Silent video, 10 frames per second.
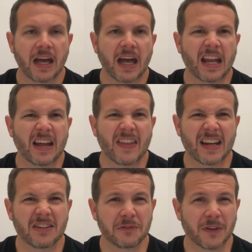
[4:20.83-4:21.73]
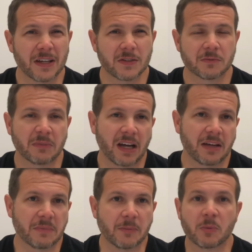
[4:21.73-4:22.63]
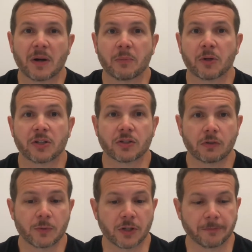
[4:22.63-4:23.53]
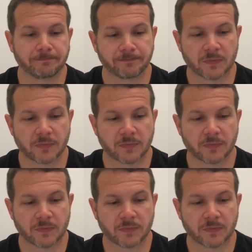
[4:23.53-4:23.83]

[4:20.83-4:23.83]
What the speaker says: And on that interface, maybe we want to put a description.